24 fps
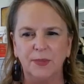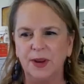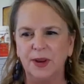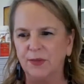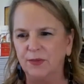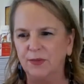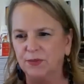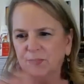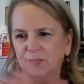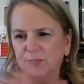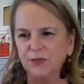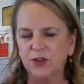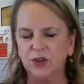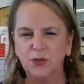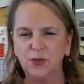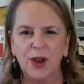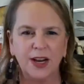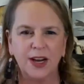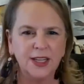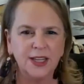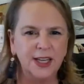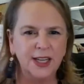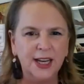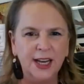be
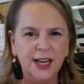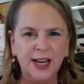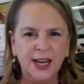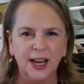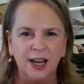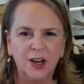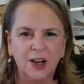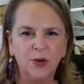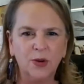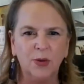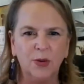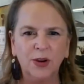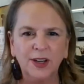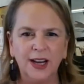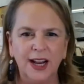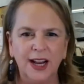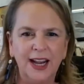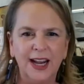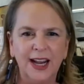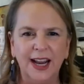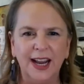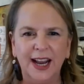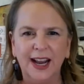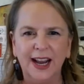directing and
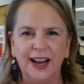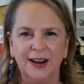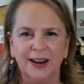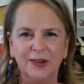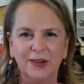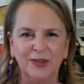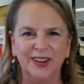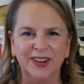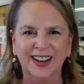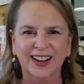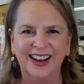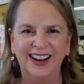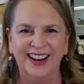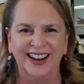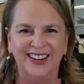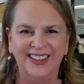coordinating, and